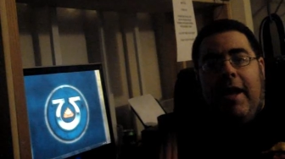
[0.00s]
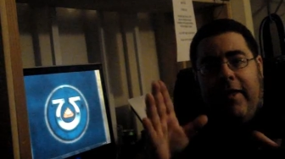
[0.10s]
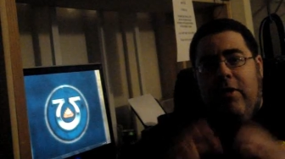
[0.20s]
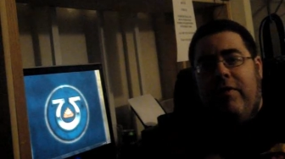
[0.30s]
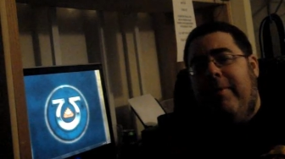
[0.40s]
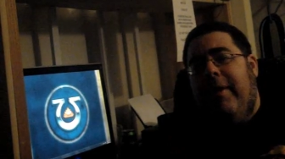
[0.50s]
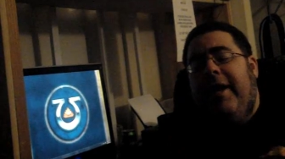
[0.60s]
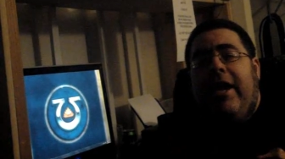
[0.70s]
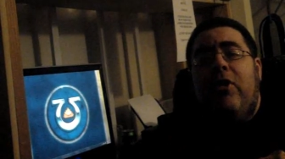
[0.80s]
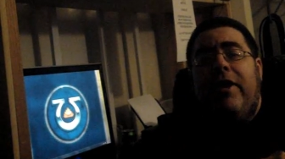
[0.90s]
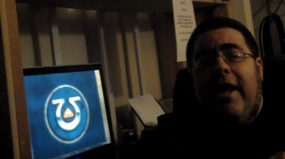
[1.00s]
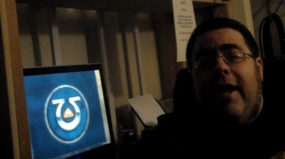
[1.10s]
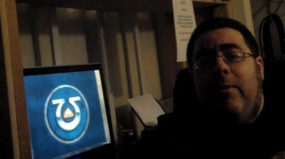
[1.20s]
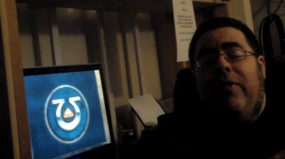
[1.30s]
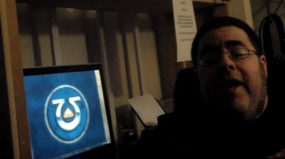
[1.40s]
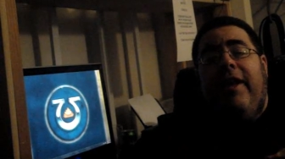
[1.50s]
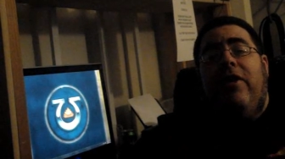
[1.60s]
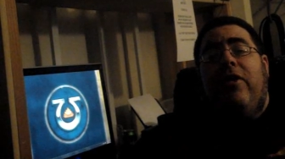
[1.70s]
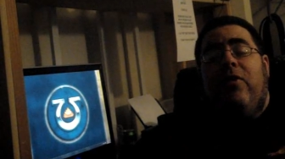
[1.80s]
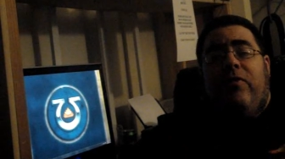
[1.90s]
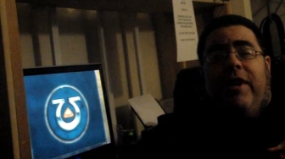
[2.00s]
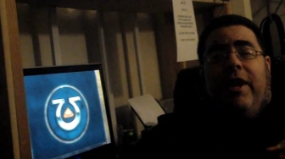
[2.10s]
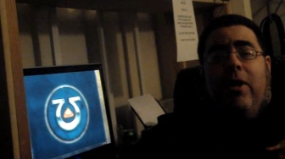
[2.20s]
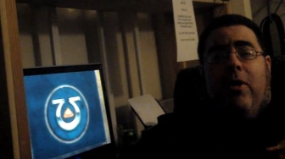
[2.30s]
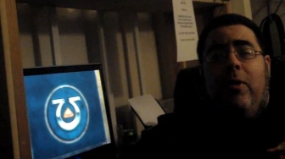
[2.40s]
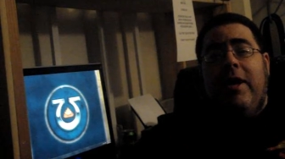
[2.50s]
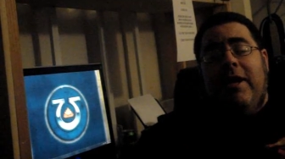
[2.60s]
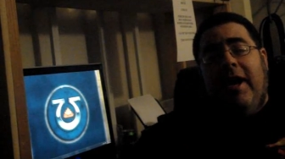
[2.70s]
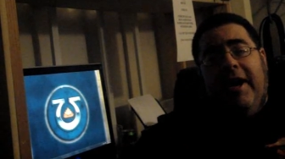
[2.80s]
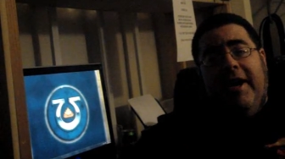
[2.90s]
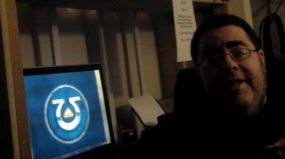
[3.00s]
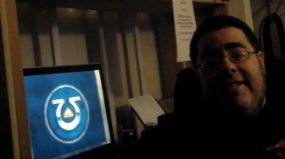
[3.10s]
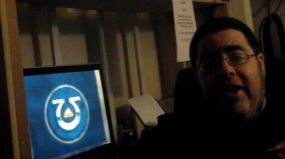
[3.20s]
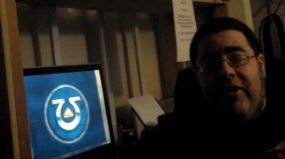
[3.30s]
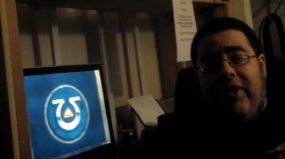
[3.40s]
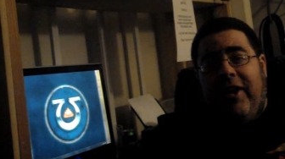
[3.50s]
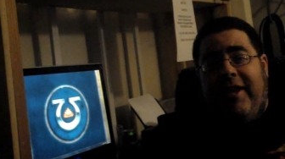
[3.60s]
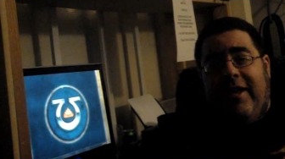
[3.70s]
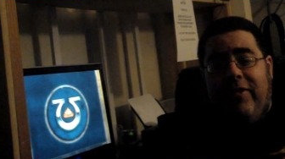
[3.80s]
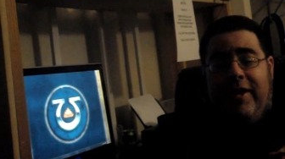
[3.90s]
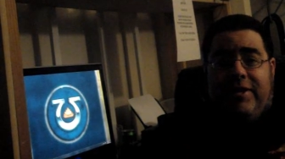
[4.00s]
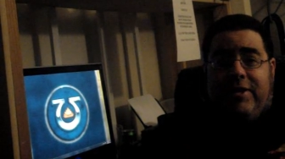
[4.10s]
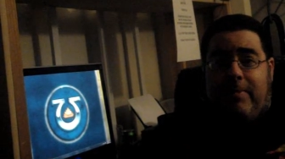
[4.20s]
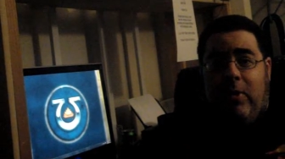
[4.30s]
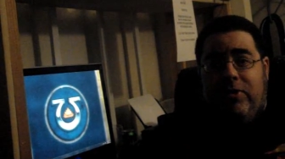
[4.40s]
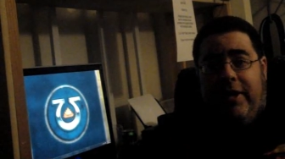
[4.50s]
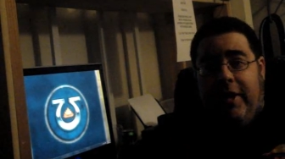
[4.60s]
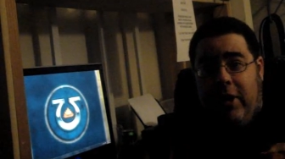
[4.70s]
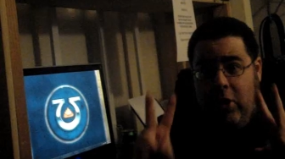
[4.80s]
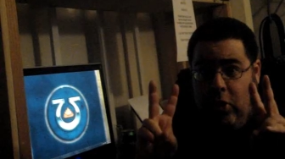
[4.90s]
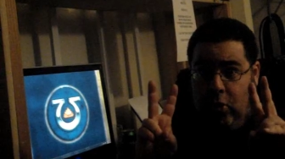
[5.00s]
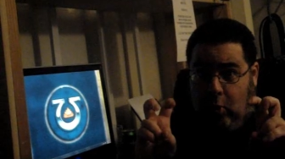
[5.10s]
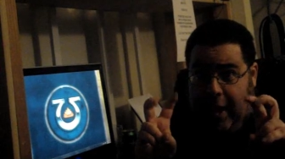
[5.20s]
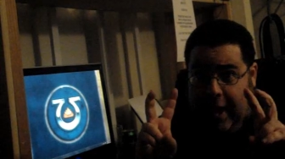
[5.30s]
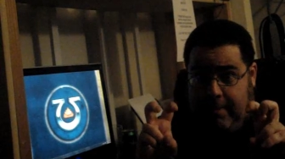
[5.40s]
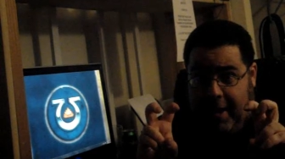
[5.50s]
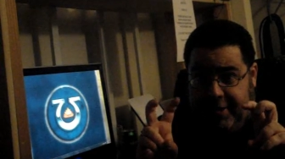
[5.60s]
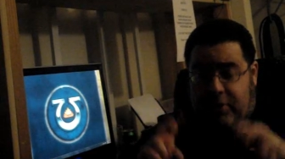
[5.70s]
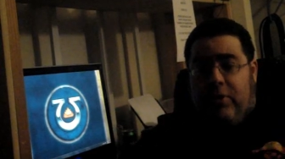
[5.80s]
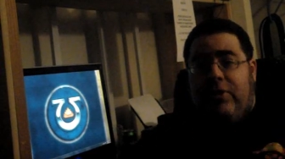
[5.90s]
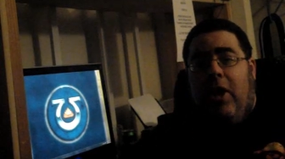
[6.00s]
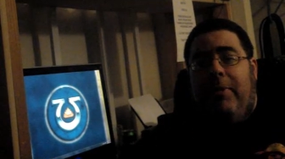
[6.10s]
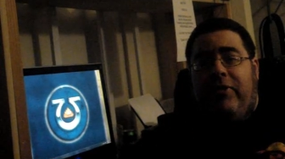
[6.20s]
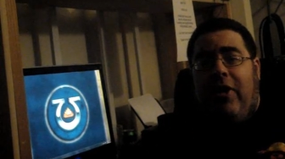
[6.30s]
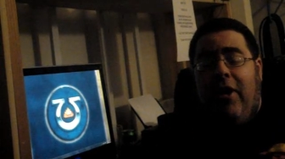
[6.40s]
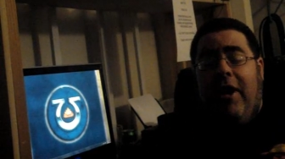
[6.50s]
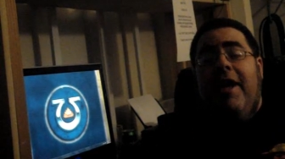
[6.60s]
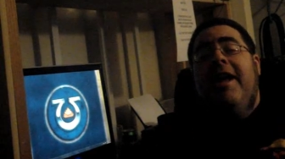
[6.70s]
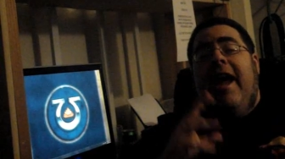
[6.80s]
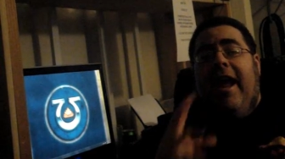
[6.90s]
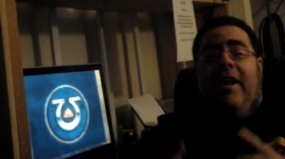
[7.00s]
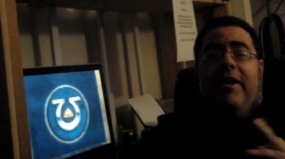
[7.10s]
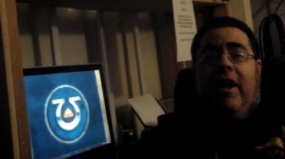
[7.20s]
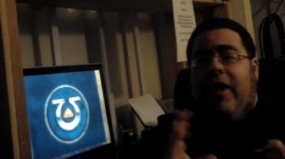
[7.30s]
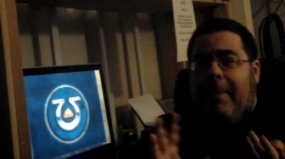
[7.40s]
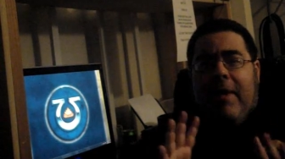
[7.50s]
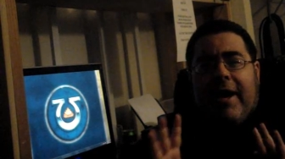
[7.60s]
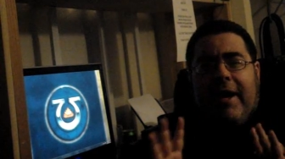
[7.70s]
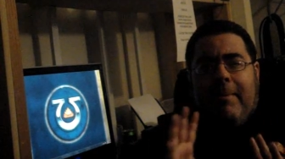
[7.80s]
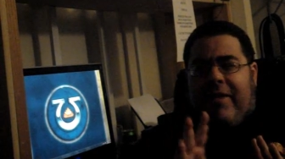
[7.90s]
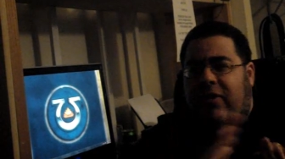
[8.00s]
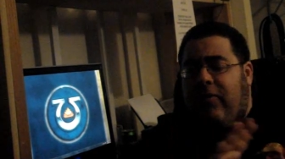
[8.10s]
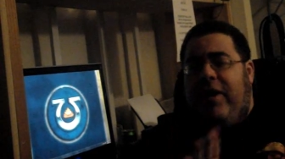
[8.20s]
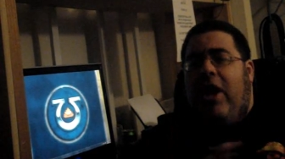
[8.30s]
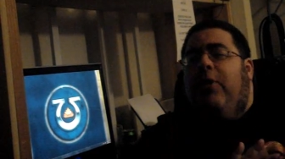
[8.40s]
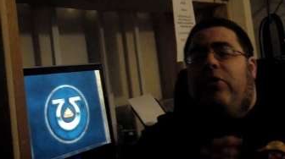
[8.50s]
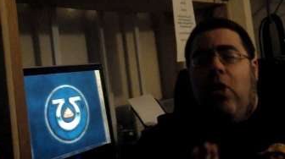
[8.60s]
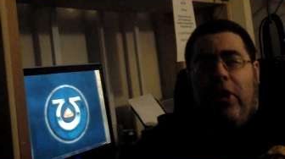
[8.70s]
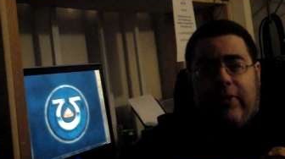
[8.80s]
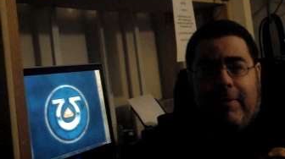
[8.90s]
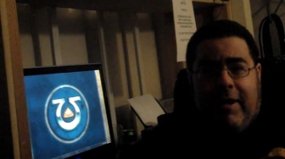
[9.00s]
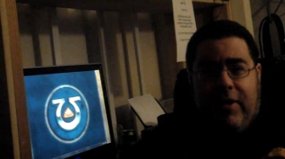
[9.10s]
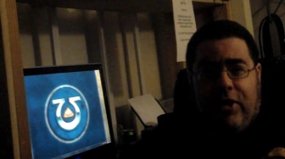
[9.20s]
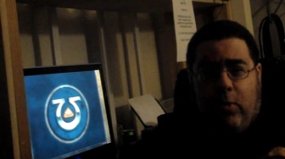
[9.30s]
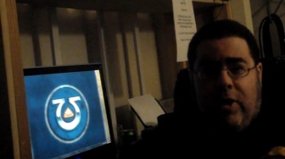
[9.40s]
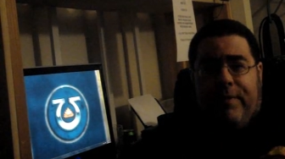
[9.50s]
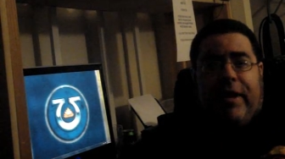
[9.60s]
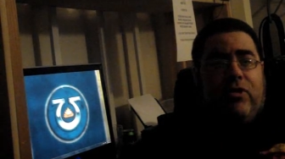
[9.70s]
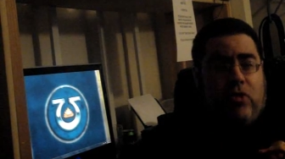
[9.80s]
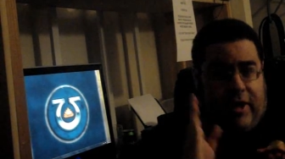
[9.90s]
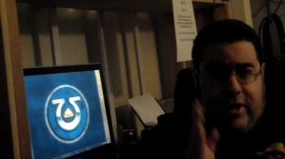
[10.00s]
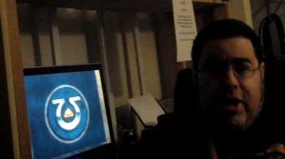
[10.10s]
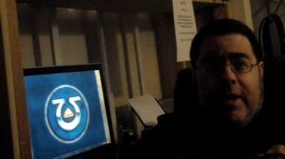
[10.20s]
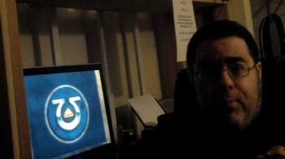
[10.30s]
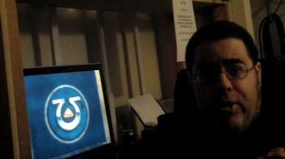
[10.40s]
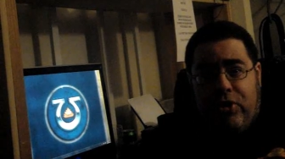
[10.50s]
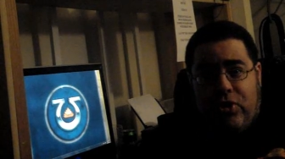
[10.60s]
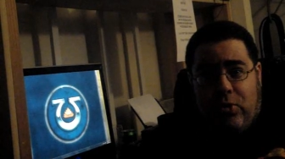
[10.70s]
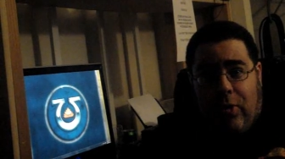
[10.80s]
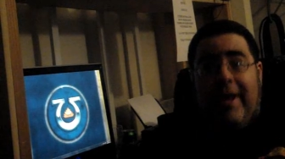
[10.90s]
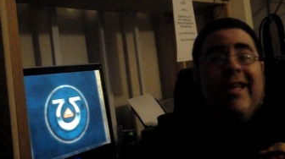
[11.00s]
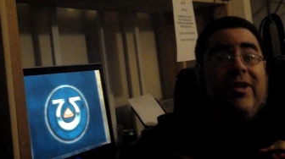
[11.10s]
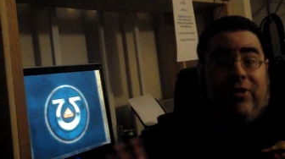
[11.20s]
Hey there everybody, here again with another video discussing the supposed Grandmaster Thomas Daw. And I'm not going to make this video as long as I made the other one. I'm going to try and cut it pretty short.